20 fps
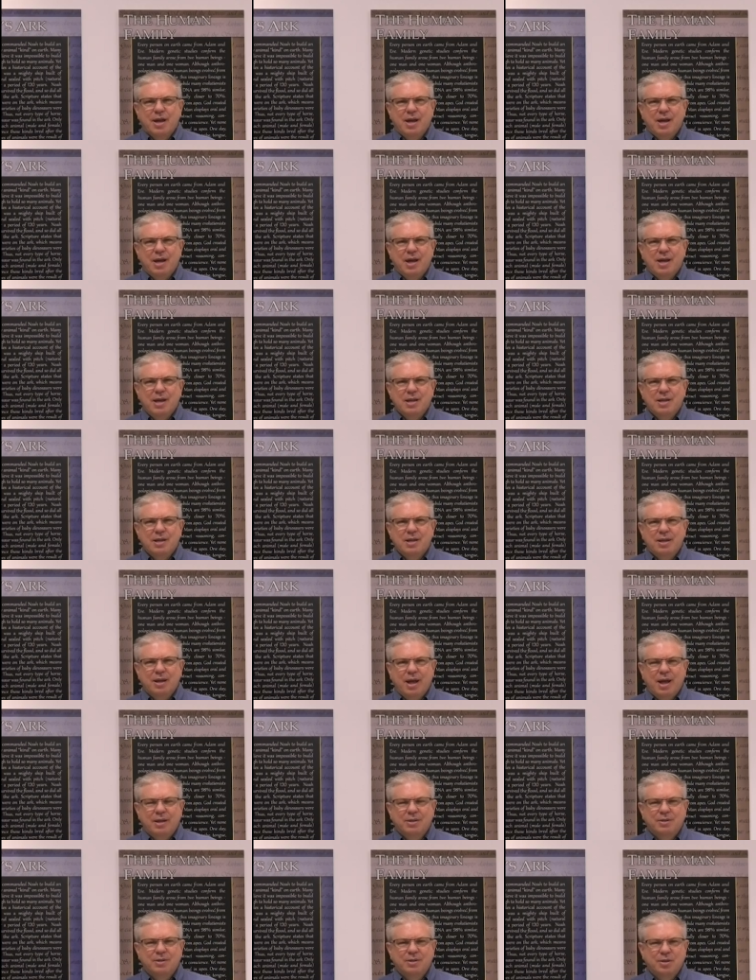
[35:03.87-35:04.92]
And,
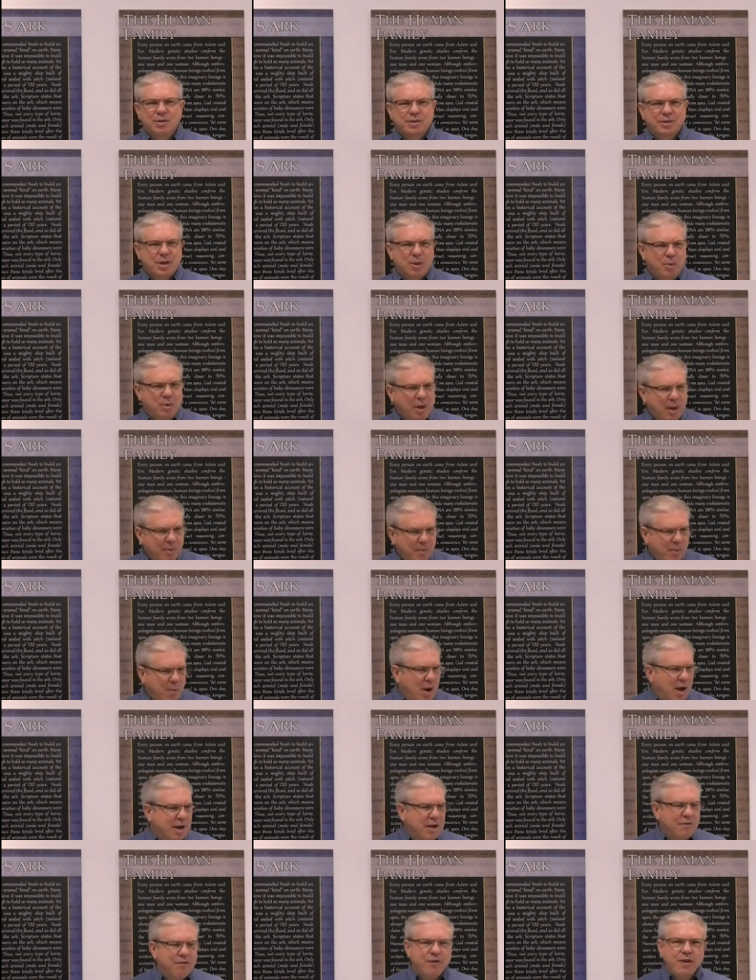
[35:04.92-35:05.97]
and you say, well, I'm
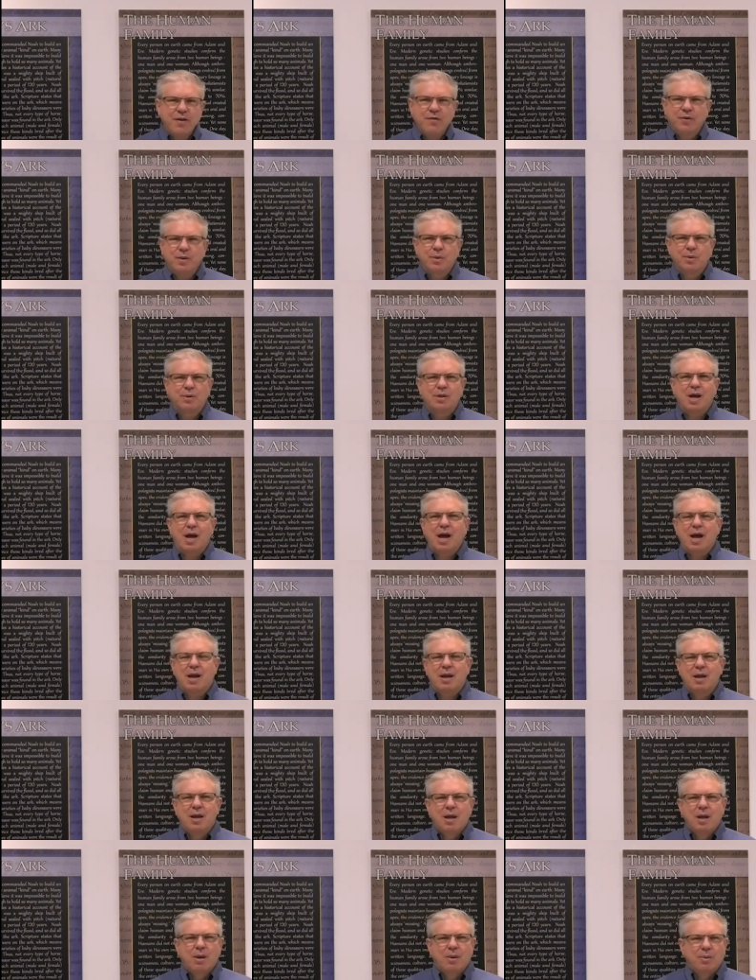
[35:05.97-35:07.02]
walking faithfully with God.
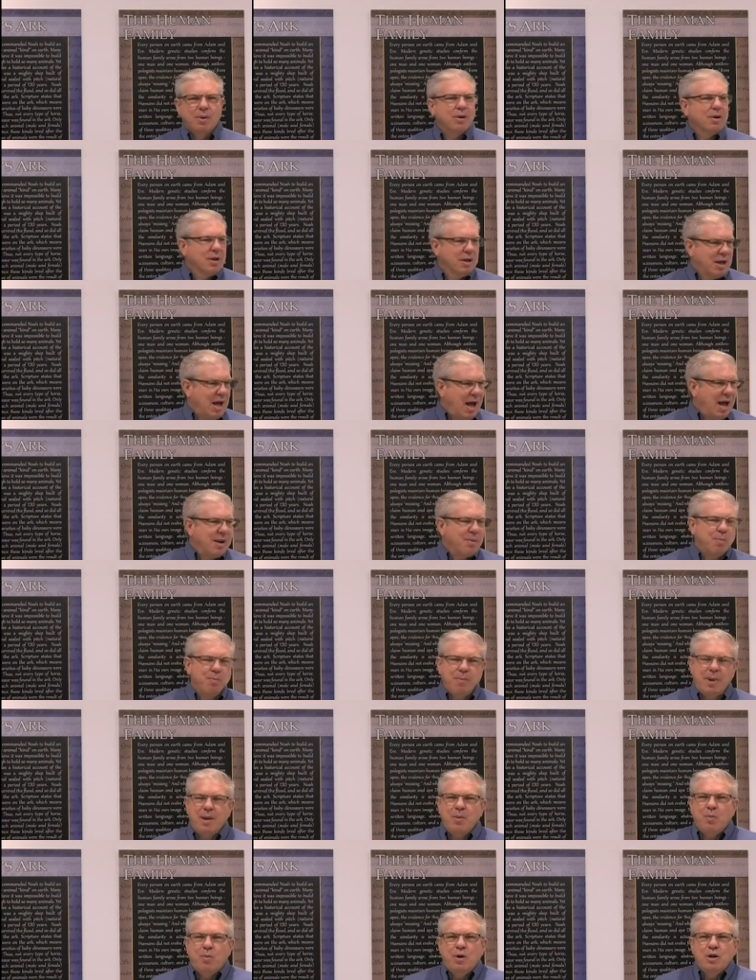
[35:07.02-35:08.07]
Well, God
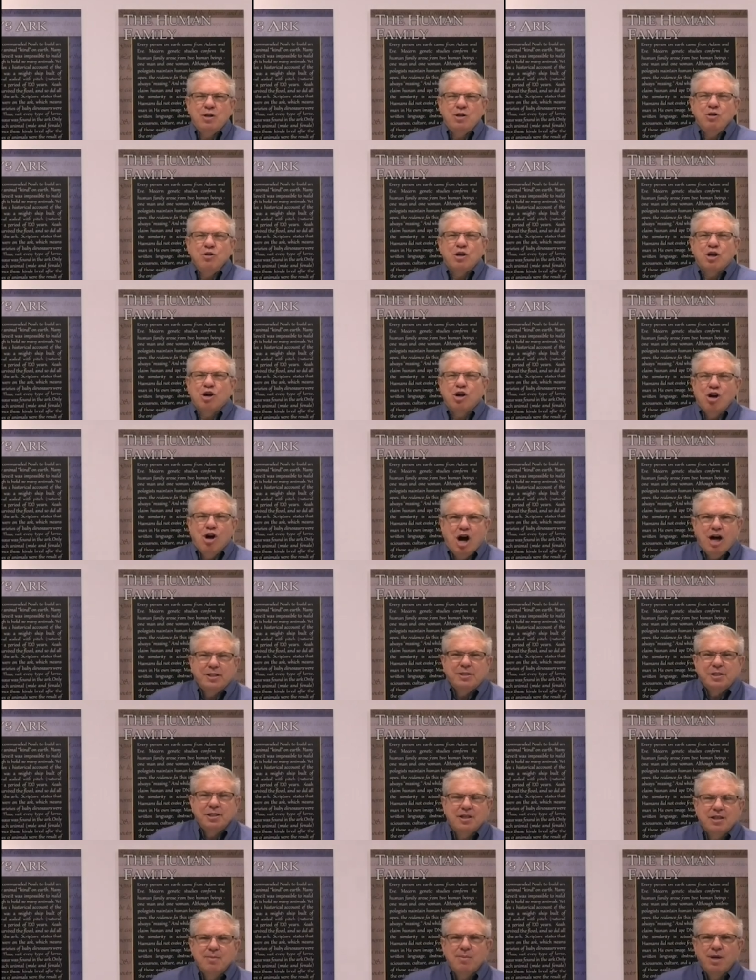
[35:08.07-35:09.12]
might want you to
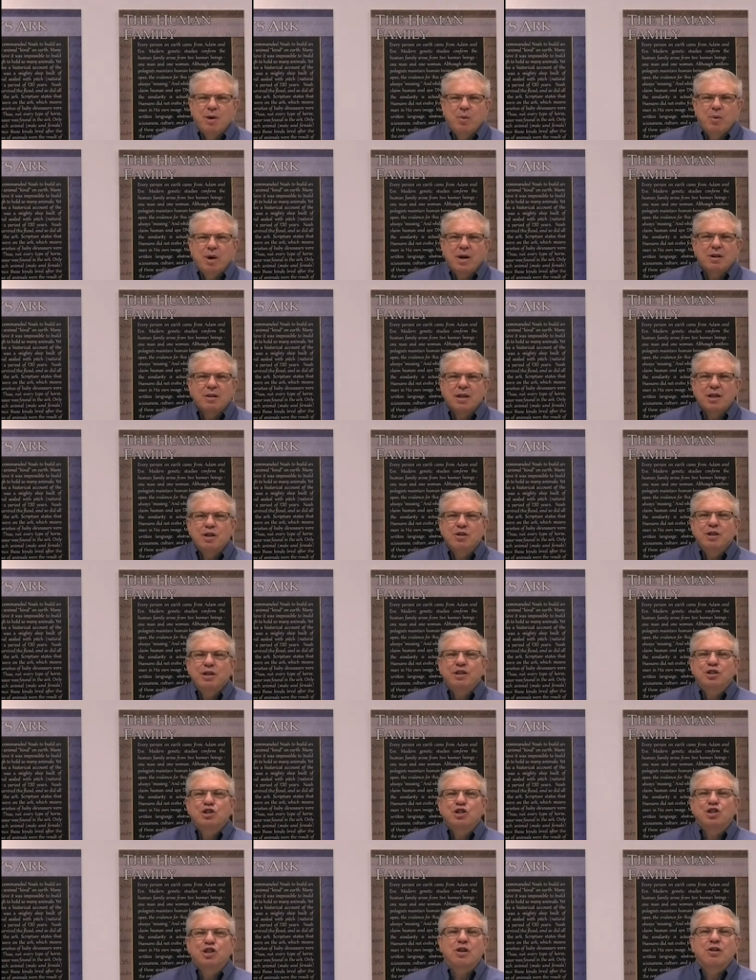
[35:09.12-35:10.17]
constantly be aware that you need
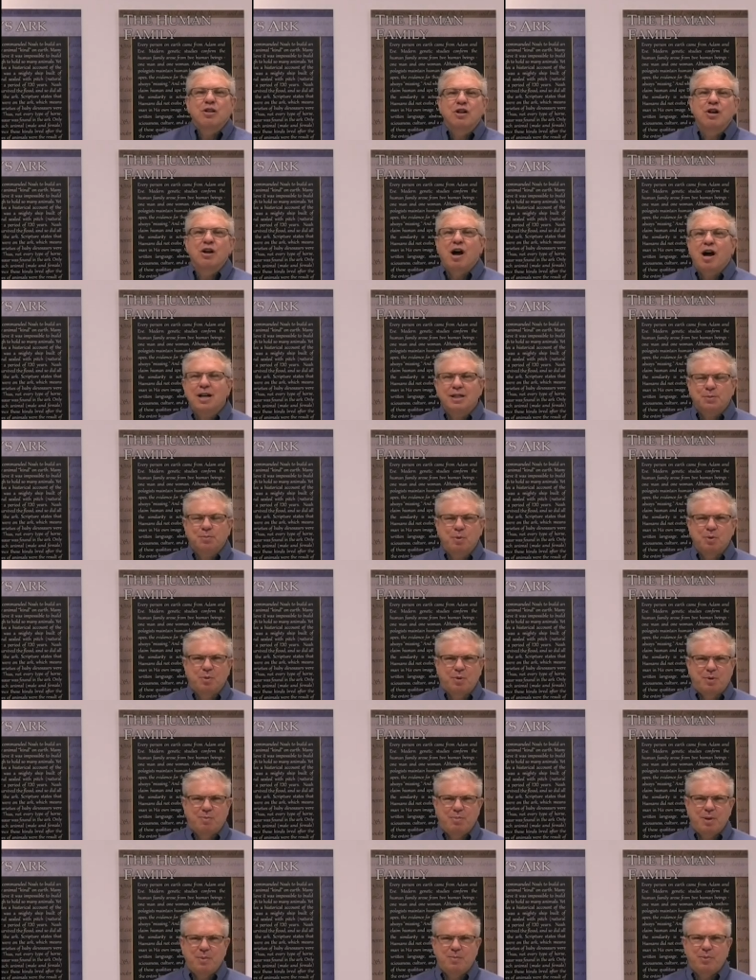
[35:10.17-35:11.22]
to share the gospel
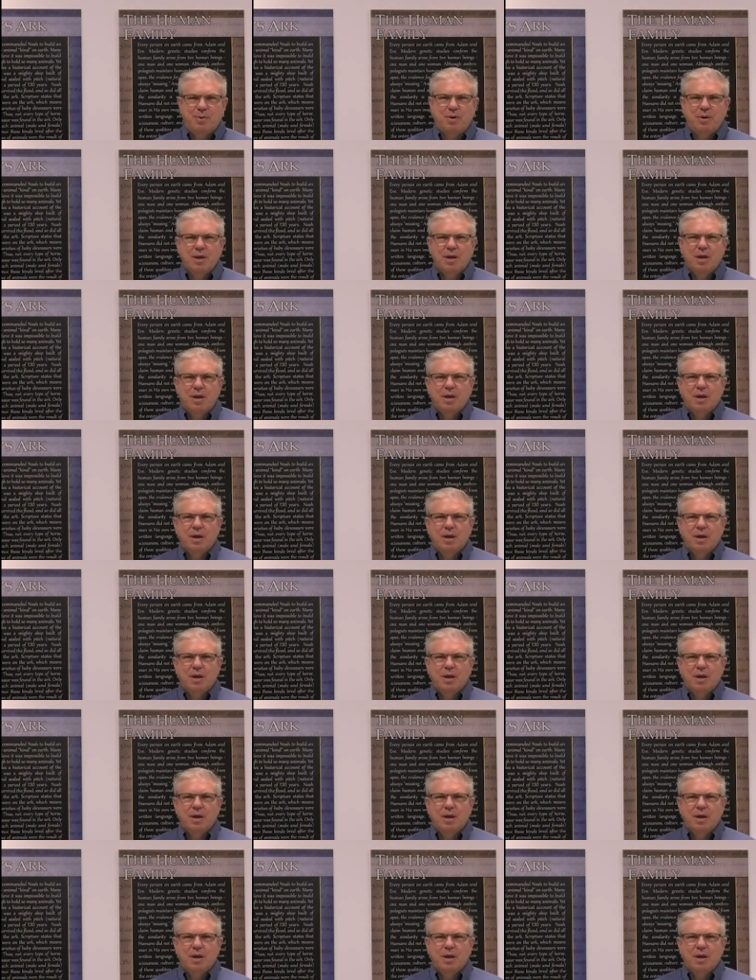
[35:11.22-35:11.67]
with people.